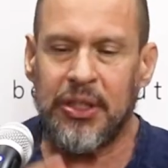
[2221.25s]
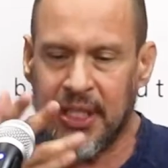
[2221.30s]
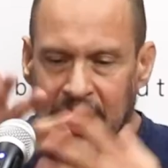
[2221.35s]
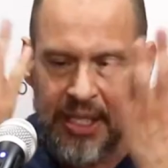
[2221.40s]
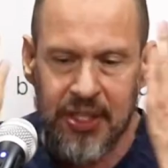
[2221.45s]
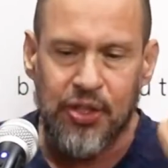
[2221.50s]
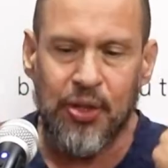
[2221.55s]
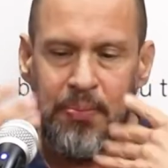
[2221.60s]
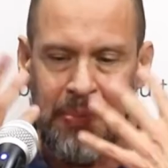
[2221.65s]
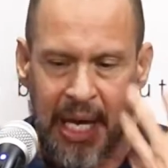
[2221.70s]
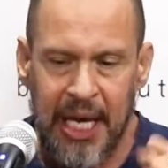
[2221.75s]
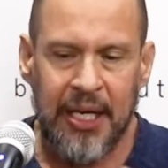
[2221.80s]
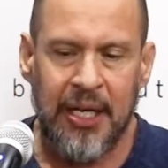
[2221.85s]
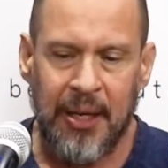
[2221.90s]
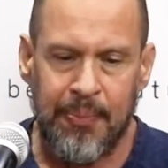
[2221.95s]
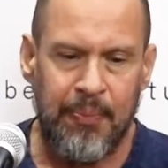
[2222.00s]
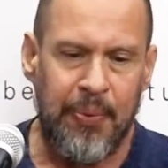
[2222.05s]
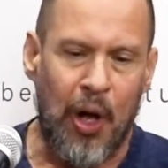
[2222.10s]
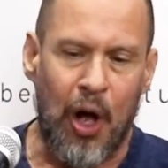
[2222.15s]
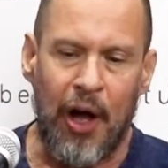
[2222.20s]
takes her
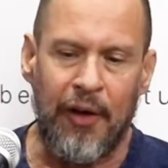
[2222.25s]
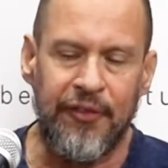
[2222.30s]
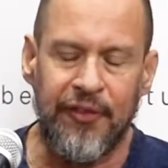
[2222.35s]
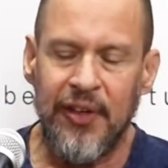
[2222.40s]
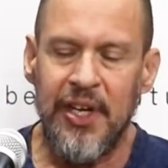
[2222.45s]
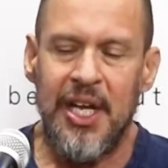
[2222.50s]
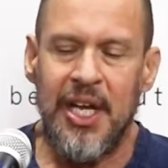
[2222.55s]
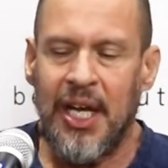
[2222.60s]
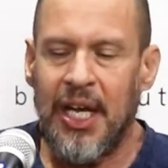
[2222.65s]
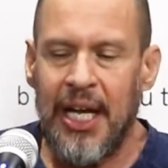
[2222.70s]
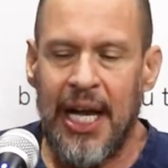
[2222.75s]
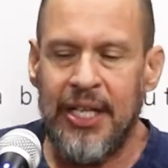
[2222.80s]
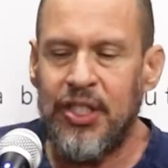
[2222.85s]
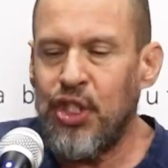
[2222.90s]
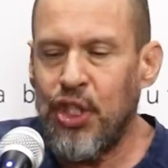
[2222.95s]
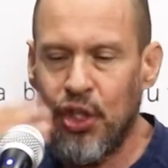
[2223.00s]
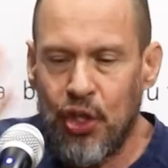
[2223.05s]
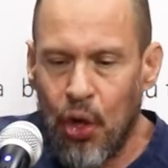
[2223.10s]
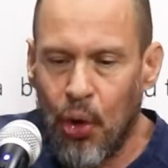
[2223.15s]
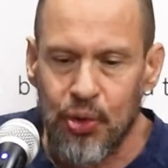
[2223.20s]
makeup off and
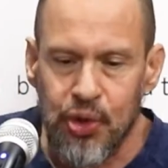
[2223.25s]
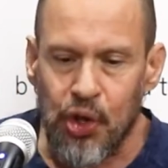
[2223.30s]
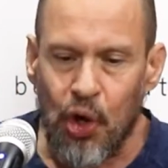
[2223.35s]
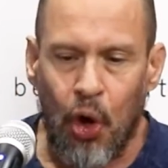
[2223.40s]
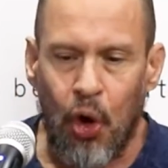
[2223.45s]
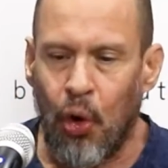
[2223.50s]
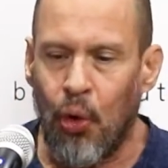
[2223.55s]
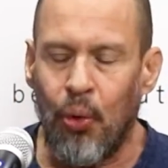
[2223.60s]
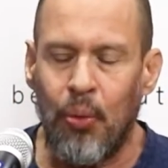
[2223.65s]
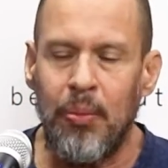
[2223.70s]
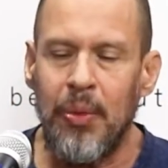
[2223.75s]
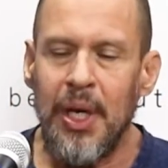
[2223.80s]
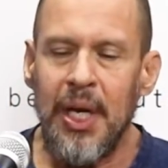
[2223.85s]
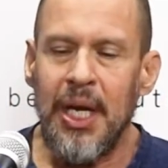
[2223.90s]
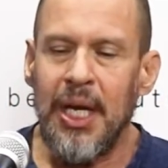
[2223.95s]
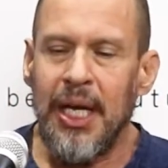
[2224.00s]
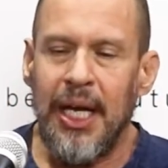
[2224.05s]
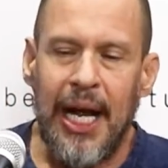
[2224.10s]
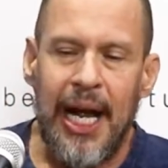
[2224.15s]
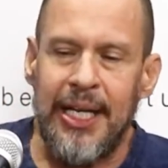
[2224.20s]
she goes home
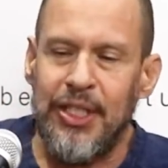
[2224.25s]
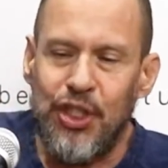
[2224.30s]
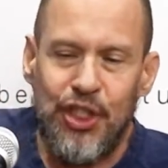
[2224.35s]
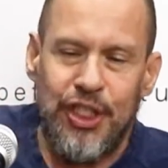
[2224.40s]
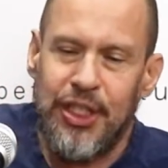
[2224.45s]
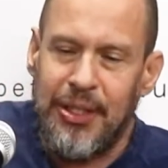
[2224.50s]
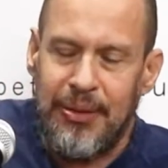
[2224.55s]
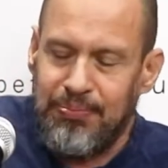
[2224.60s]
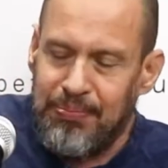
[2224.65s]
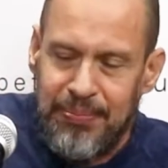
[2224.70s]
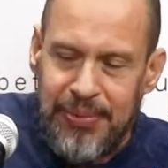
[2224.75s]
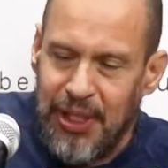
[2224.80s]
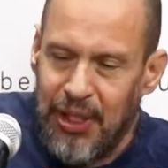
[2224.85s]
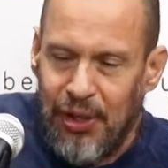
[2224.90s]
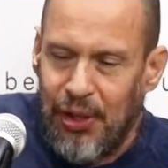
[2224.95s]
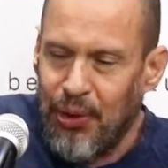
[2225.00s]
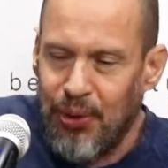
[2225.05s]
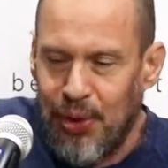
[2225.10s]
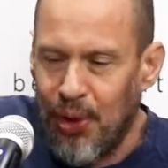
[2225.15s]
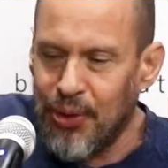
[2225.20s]
and she,
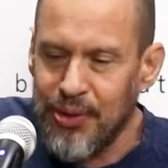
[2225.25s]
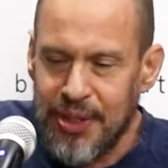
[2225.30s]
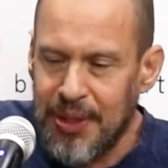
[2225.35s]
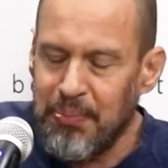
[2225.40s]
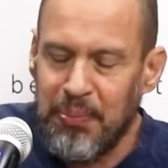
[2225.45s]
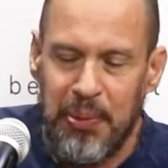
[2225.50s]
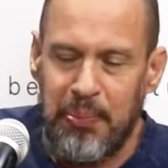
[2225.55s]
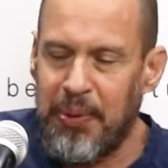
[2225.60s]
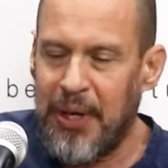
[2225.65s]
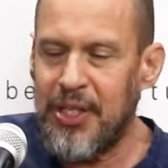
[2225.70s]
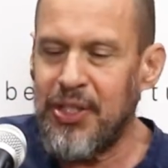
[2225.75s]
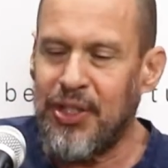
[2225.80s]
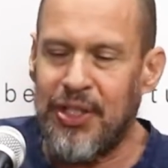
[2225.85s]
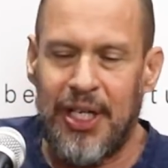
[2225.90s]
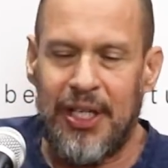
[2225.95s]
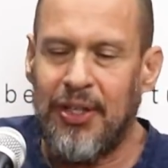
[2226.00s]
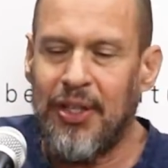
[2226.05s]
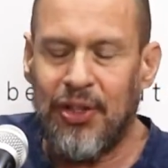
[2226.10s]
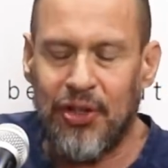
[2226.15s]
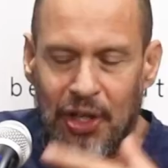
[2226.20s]
goes and prepares
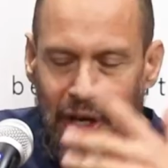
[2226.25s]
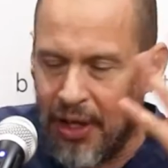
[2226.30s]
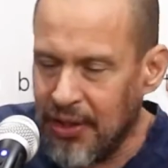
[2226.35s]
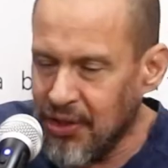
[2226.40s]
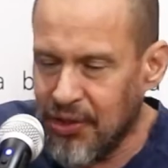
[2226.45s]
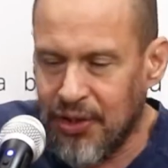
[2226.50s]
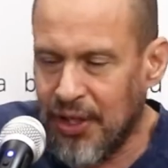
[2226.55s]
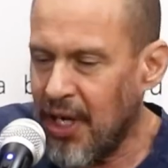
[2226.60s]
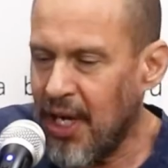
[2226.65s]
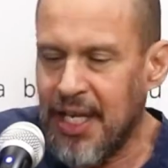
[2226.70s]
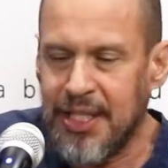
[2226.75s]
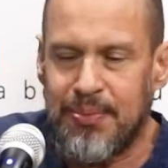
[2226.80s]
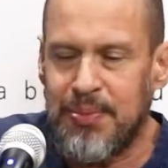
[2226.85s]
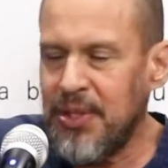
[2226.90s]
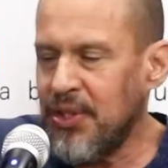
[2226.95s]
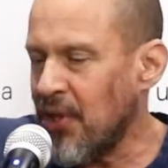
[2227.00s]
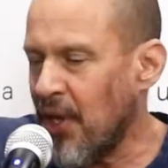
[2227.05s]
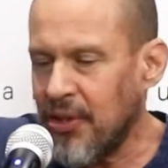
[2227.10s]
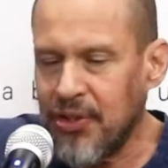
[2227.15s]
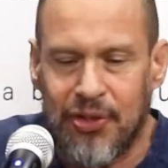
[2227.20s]
dinner, talks to her
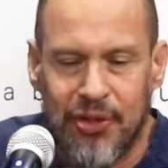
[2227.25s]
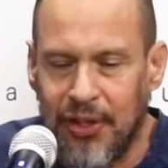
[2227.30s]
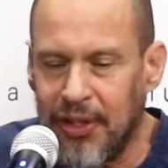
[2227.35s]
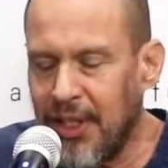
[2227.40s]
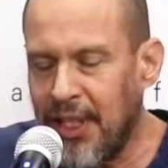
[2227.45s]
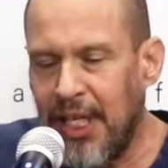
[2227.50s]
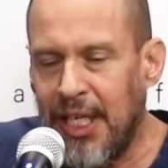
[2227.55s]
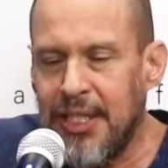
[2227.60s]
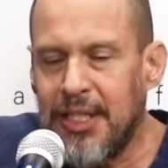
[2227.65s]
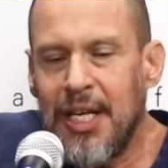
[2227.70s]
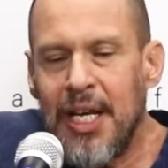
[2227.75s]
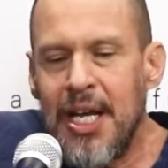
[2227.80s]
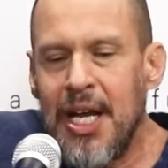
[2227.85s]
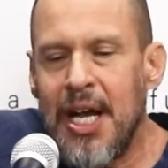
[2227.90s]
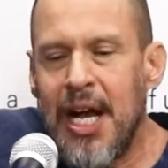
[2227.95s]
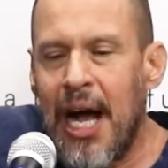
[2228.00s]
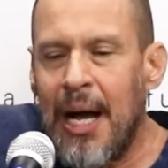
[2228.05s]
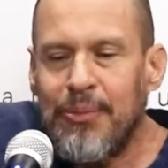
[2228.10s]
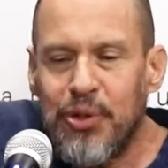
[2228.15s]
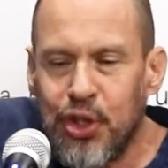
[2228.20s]
husband, talks to her kids.
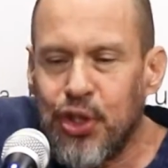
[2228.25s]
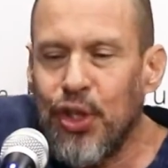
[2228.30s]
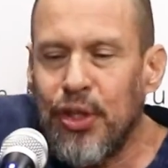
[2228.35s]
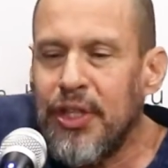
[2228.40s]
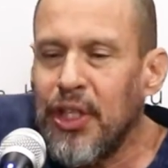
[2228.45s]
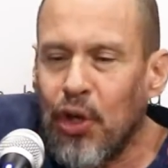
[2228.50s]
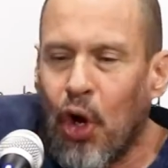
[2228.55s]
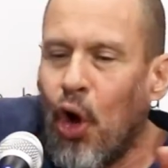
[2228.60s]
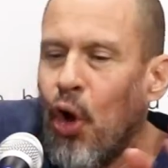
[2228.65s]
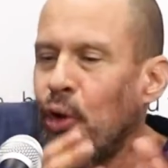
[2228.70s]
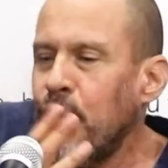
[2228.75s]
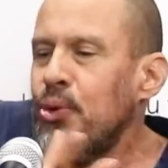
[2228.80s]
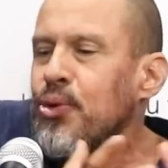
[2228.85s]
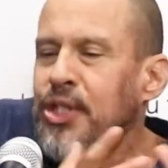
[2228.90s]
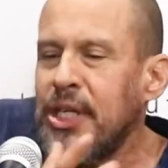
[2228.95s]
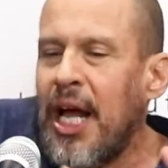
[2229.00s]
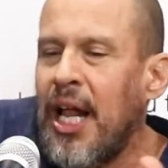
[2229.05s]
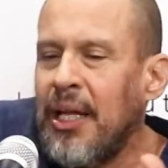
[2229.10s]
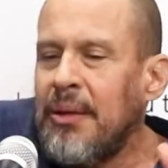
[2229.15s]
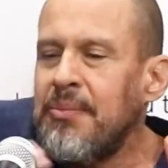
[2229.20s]
I'm sure that all
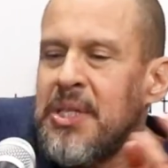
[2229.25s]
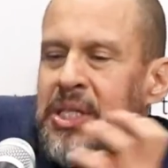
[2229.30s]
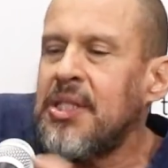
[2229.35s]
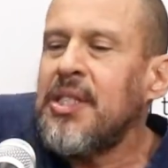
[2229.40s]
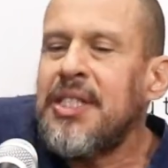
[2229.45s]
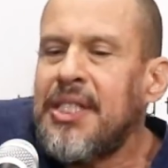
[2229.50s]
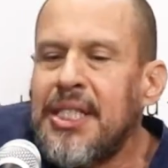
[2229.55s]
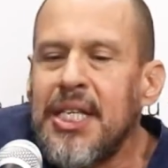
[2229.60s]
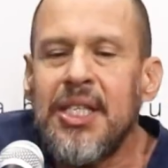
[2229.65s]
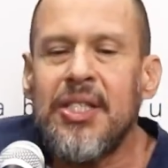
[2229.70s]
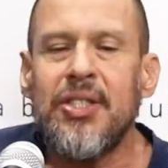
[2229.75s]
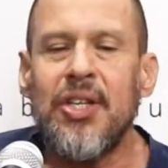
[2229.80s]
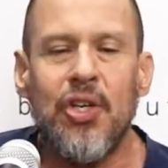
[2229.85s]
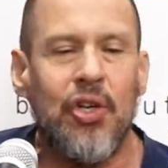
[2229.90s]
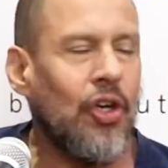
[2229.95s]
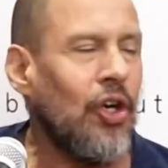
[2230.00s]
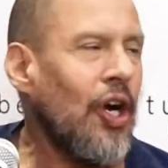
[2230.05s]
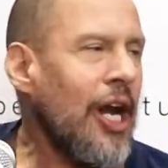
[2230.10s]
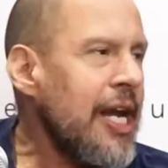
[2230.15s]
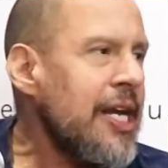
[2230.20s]
those elements exist in
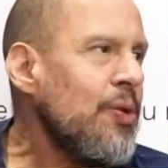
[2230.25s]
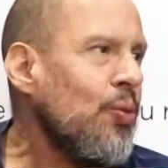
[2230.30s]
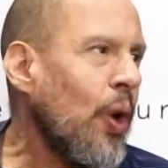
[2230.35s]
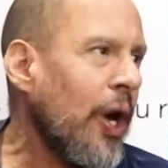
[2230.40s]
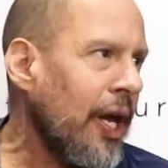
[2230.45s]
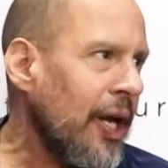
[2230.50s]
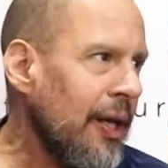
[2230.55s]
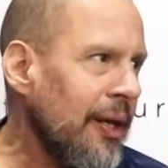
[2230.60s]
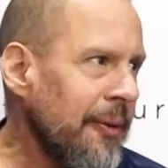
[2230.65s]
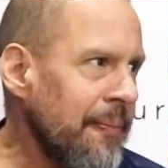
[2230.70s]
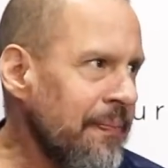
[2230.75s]
her anyway.